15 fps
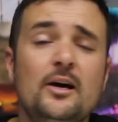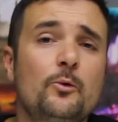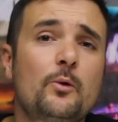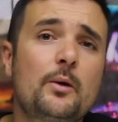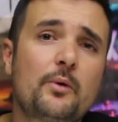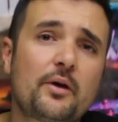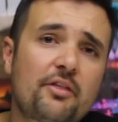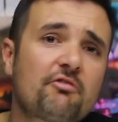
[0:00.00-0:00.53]

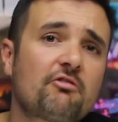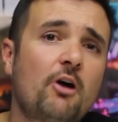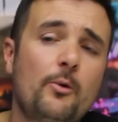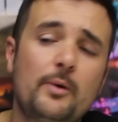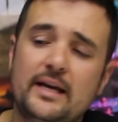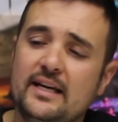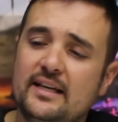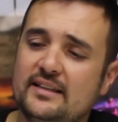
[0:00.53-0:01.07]
We were
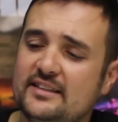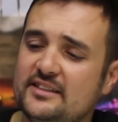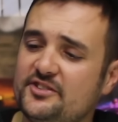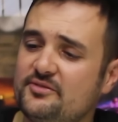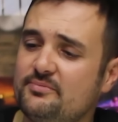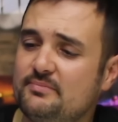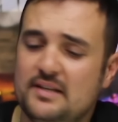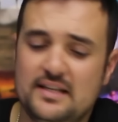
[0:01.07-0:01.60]
throwing it.
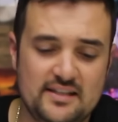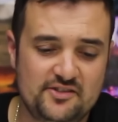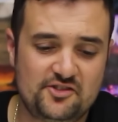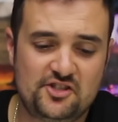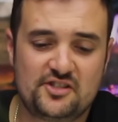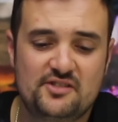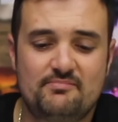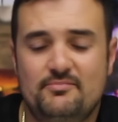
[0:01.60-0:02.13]
This it's
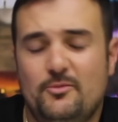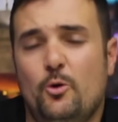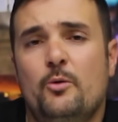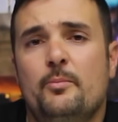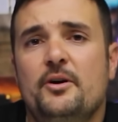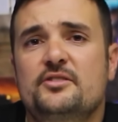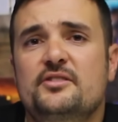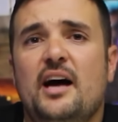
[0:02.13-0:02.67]
just
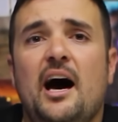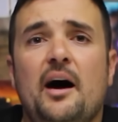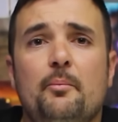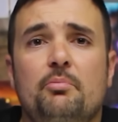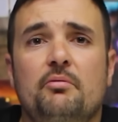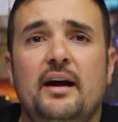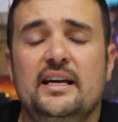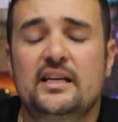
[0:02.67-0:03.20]
almost
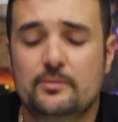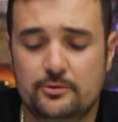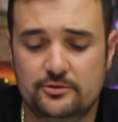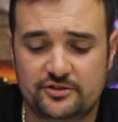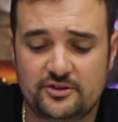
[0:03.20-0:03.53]
unbreakable.